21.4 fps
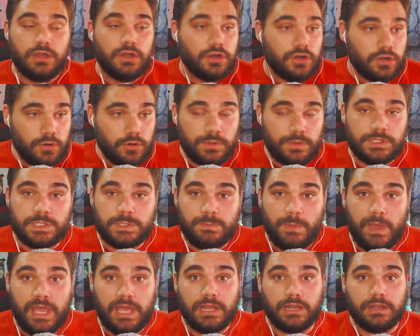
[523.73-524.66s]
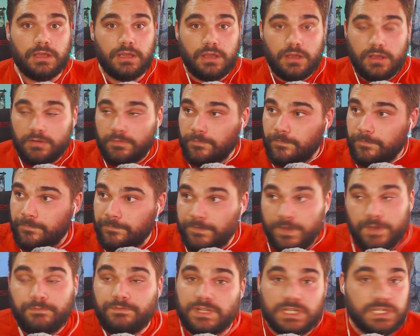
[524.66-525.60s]
Who would spend
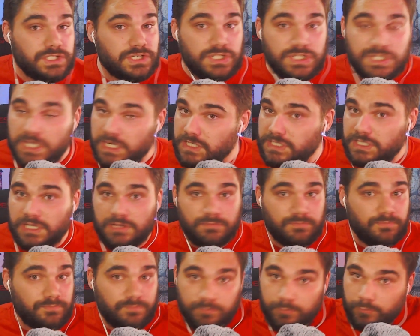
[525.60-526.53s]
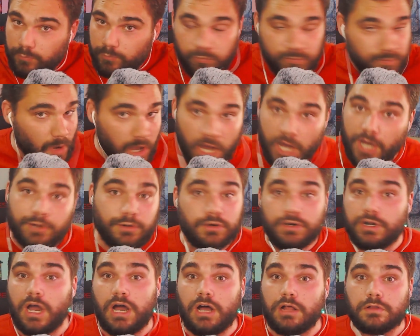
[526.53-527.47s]
50, 60,
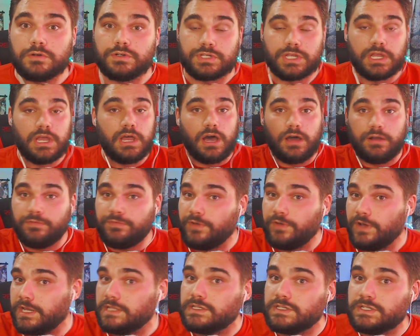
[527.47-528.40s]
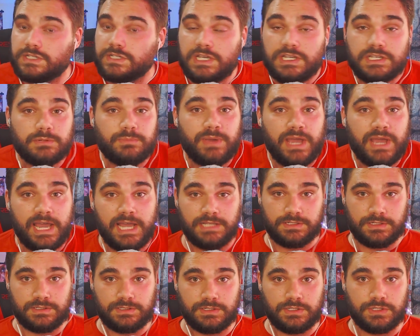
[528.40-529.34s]
$100 on fucking season
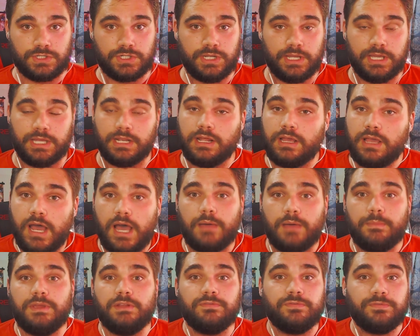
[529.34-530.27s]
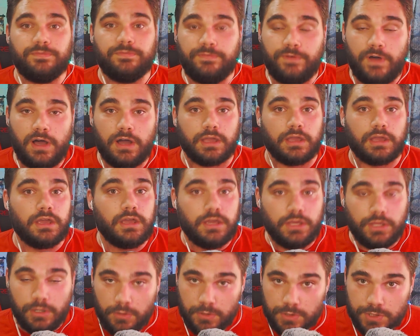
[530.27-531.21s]
passes and shit? I mean, fuck
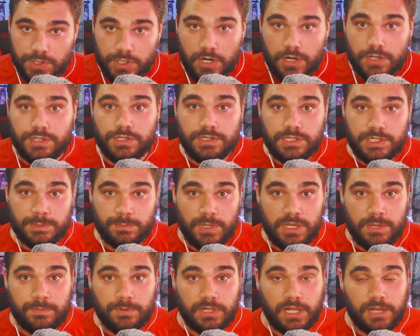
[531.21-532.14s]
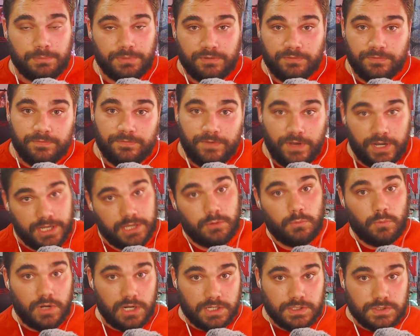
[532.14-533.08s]
you're charging these people up the fucking
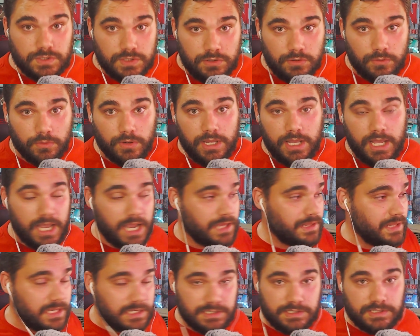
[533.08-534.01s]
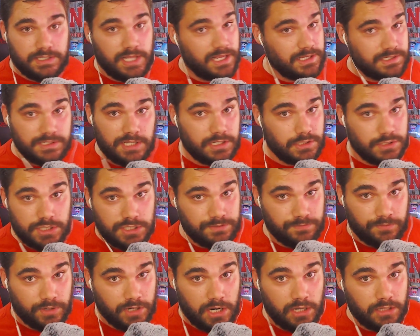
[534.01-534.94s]
wazoo. And that's that's not just
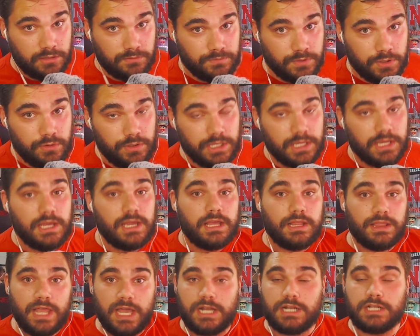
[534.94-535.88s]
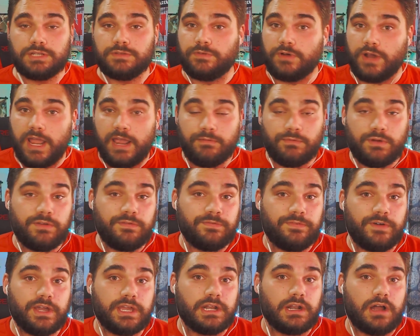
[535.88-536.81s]
for Call of Duty. That is for every
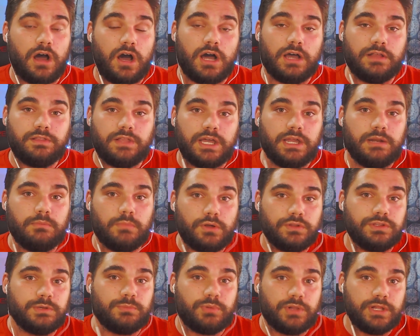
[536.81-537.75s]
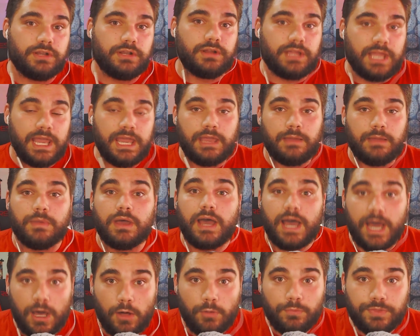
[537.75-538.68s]
fucking online multiplayer game
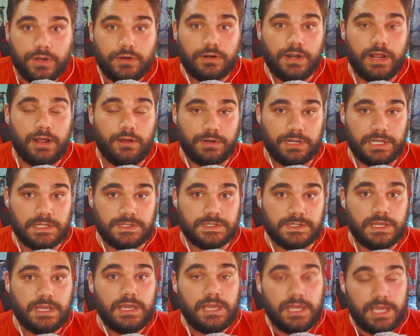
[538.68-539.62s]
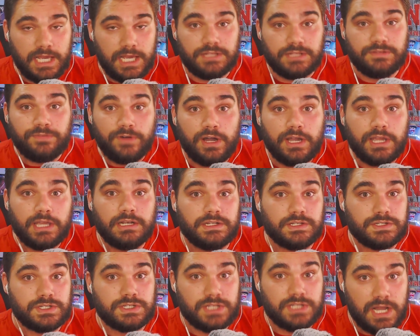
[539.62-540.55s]
out there nowadays. It's fucking
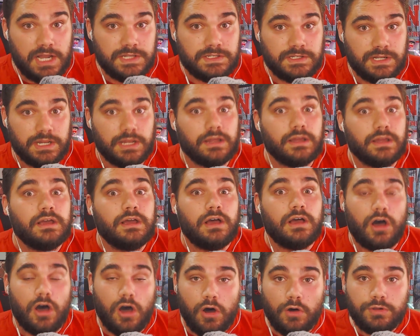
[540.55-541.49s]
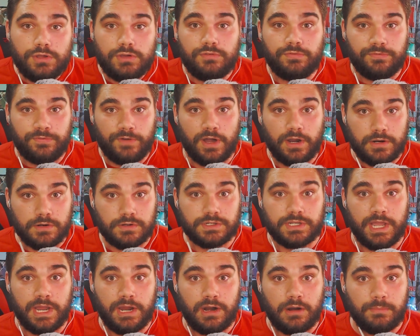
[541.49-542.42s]
disgusting. All you fuckers
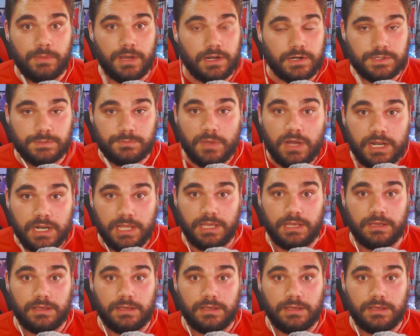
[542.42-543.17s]
care about is money.